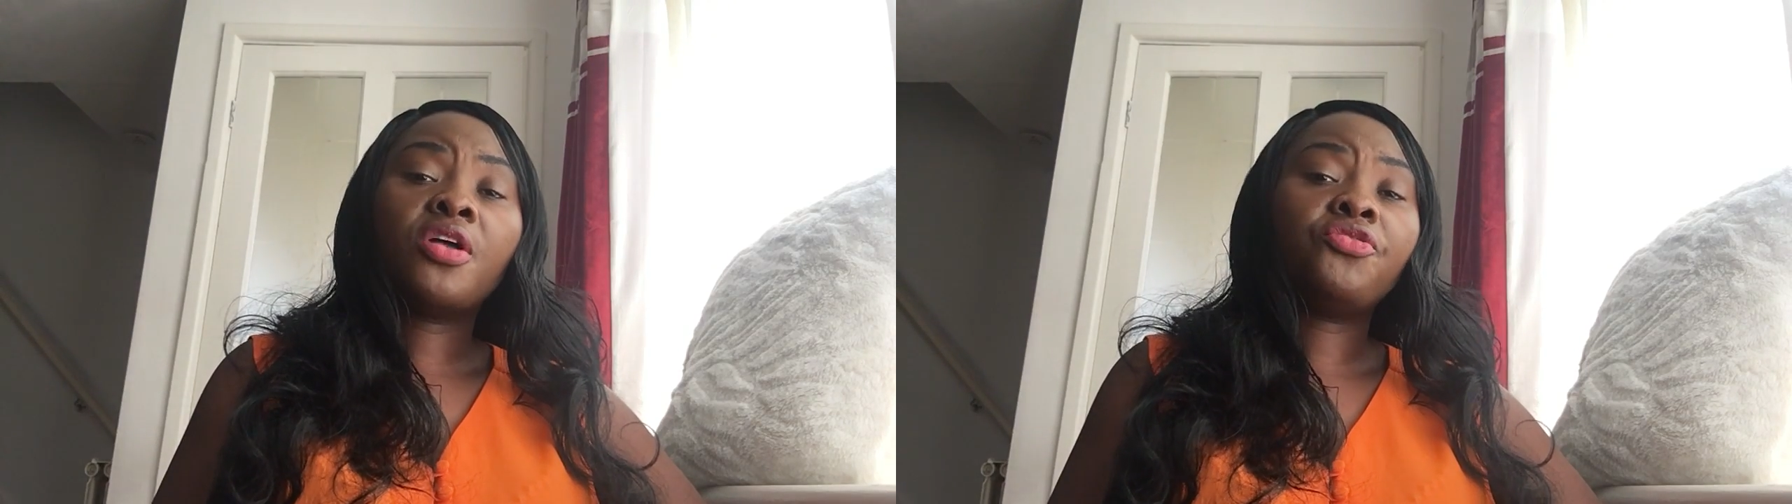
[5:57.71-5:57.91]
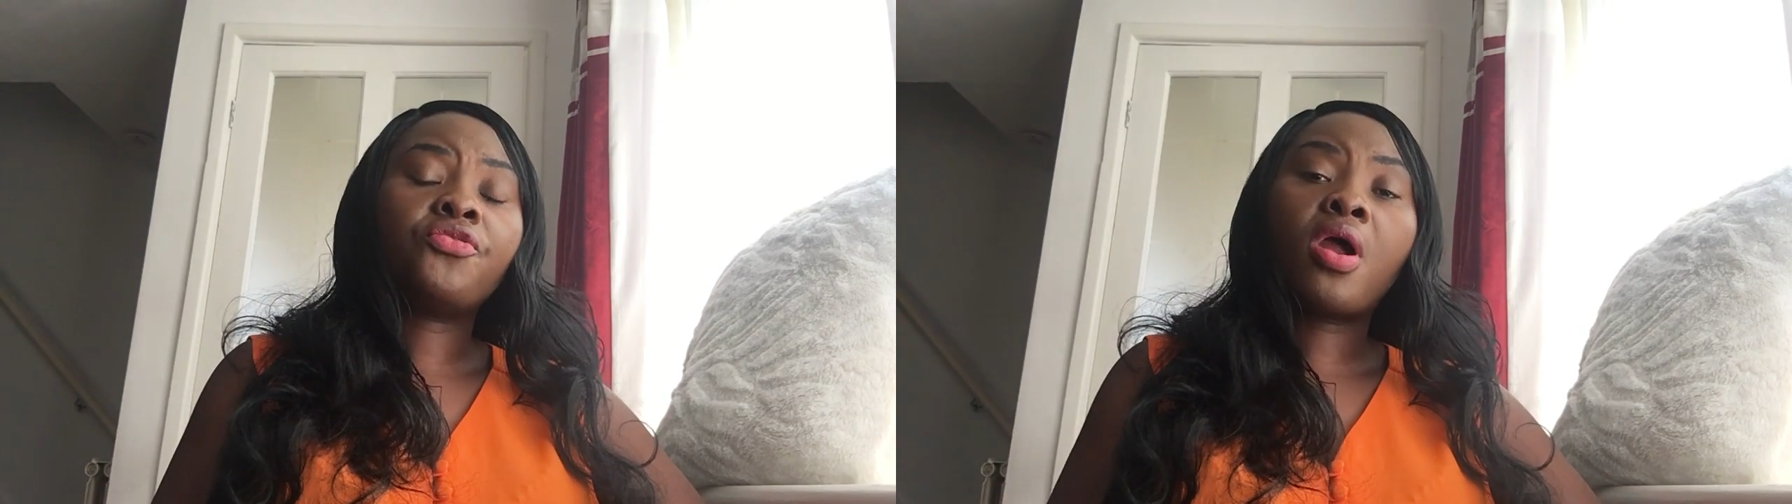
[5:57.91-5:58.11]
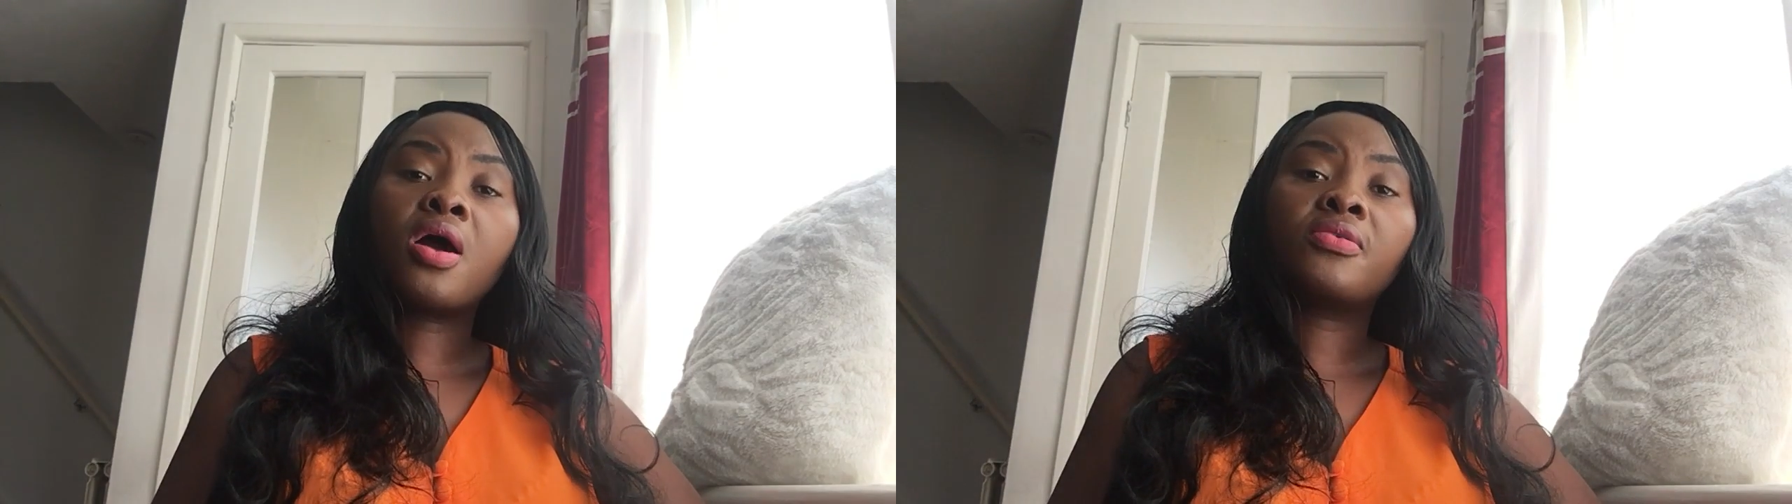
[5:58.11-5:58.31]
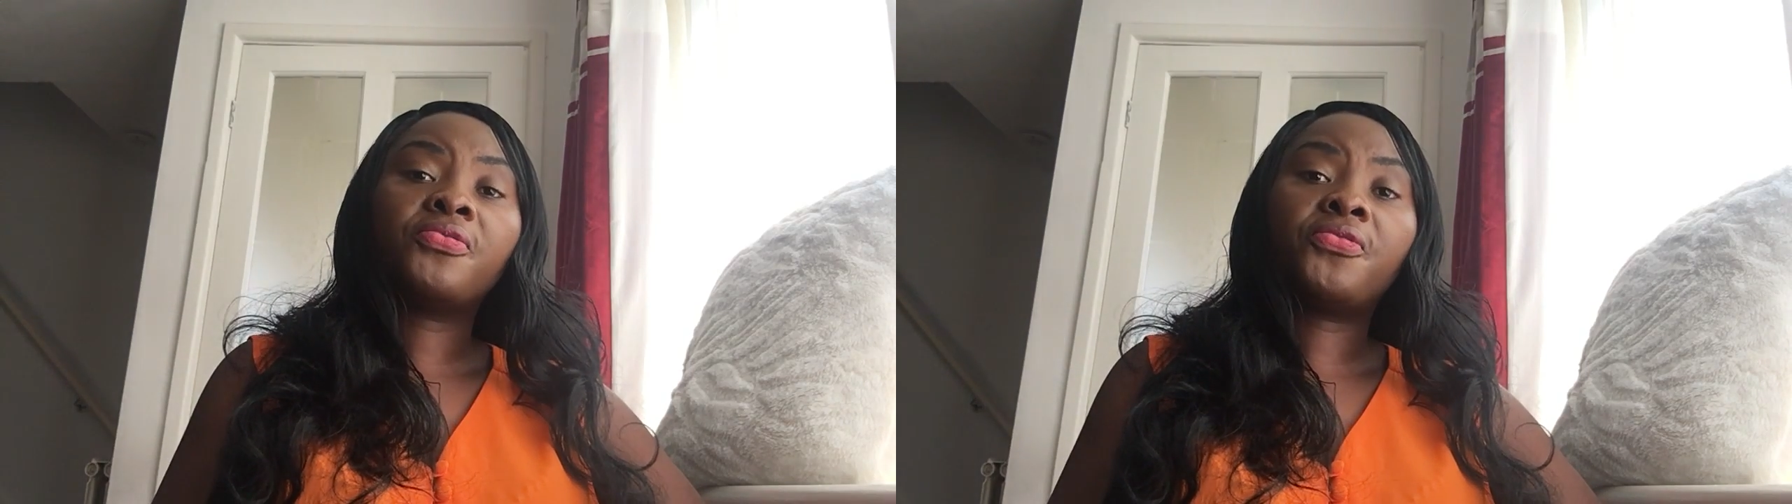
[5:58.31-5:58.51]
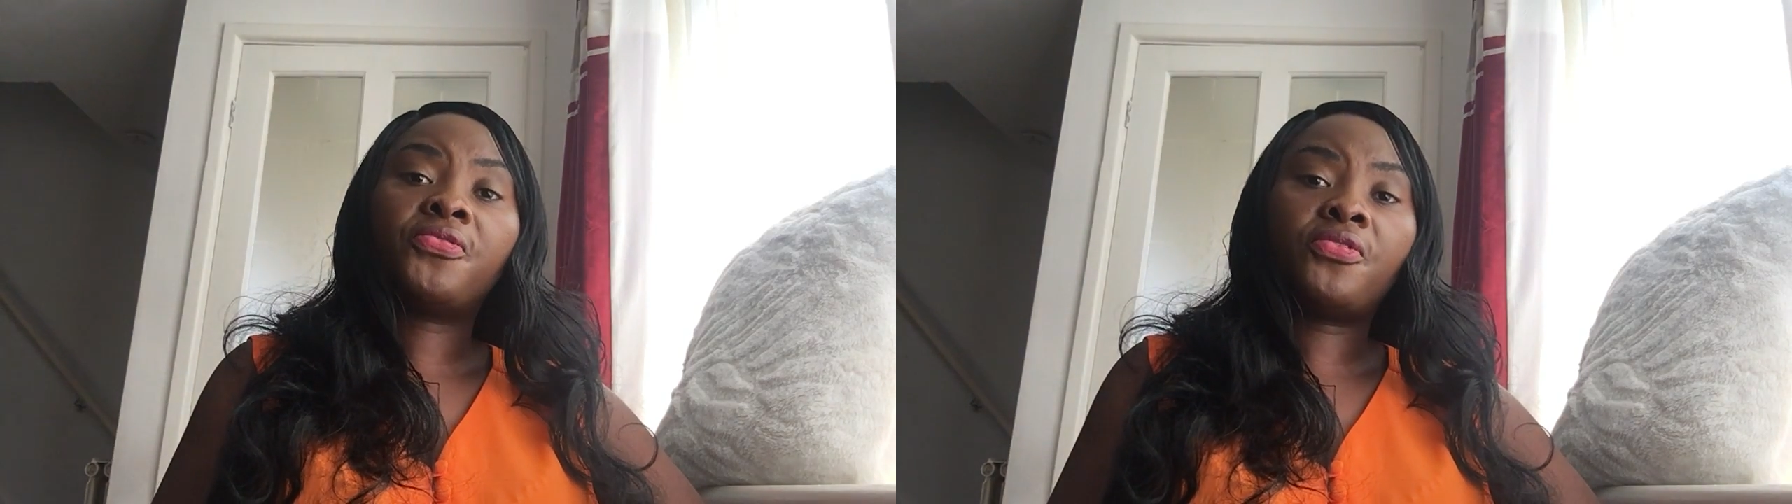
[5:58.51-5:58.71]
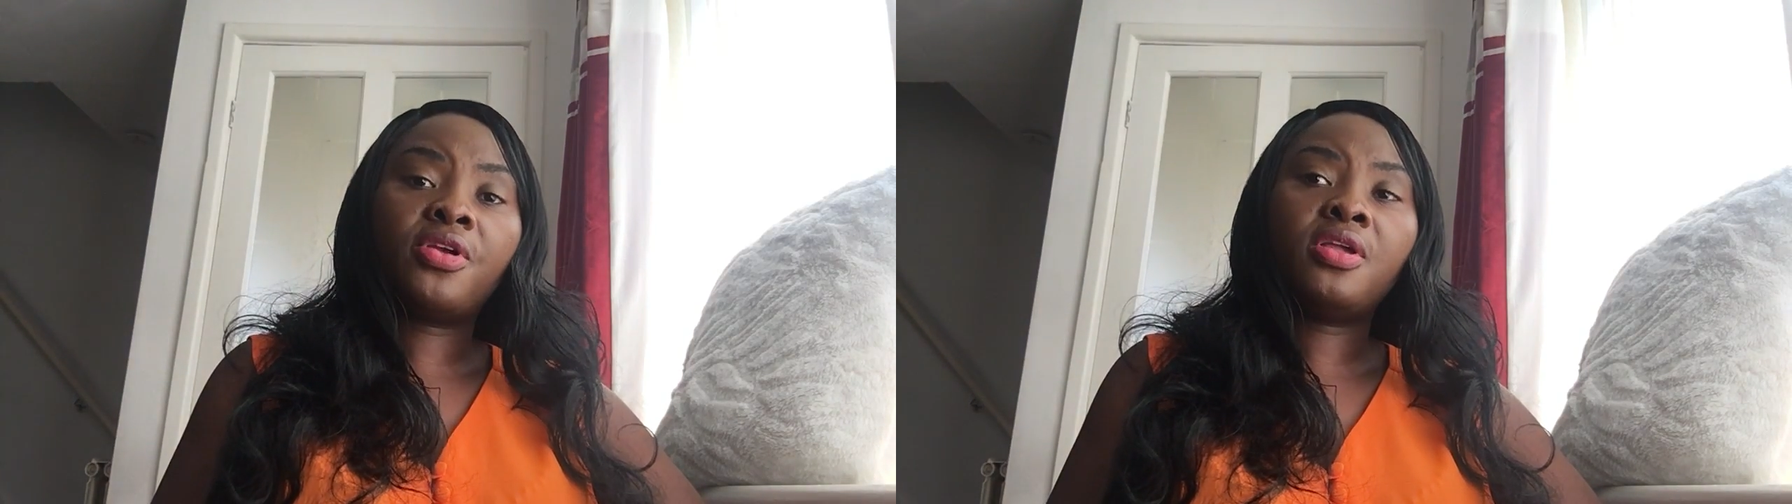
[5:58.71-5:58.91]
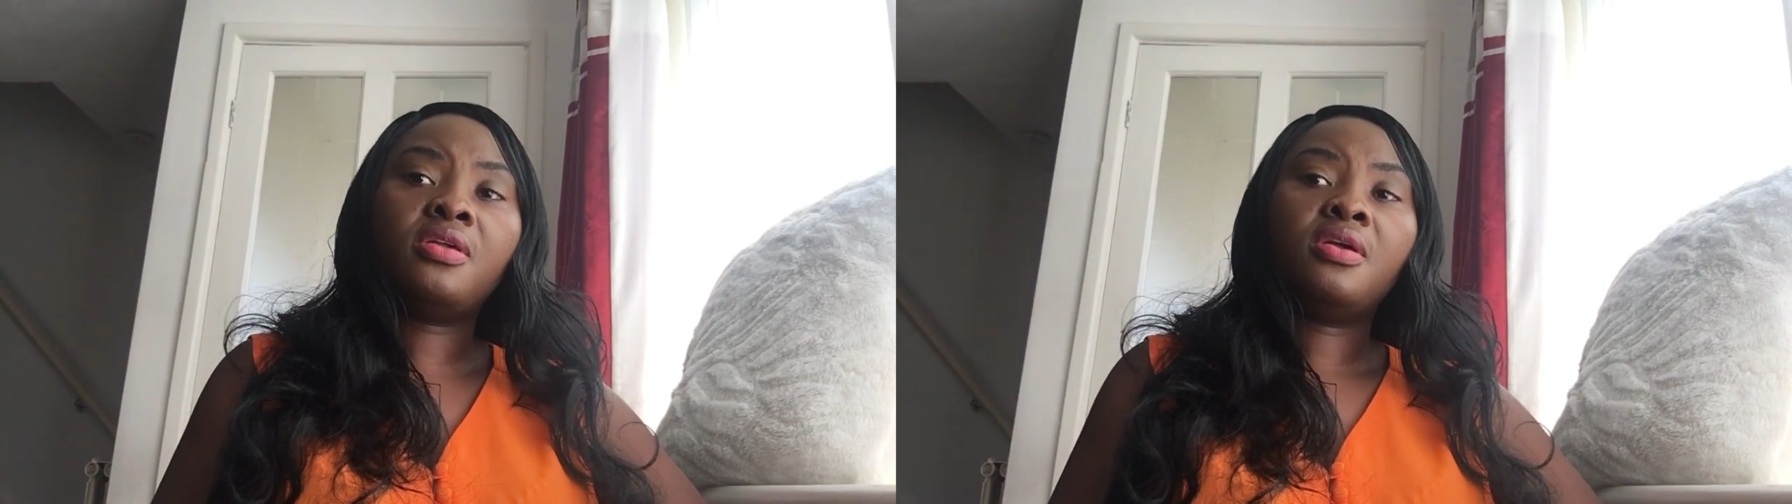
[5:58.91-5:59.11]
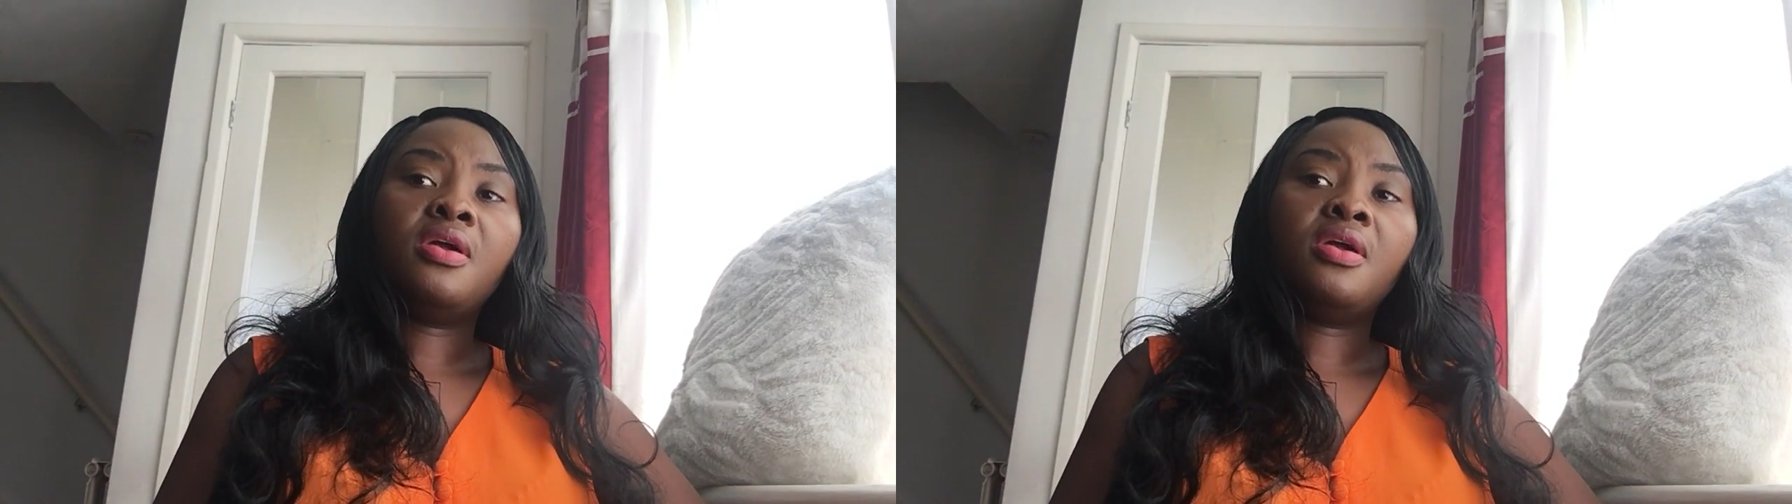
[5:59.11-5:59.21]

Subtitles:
a drug-free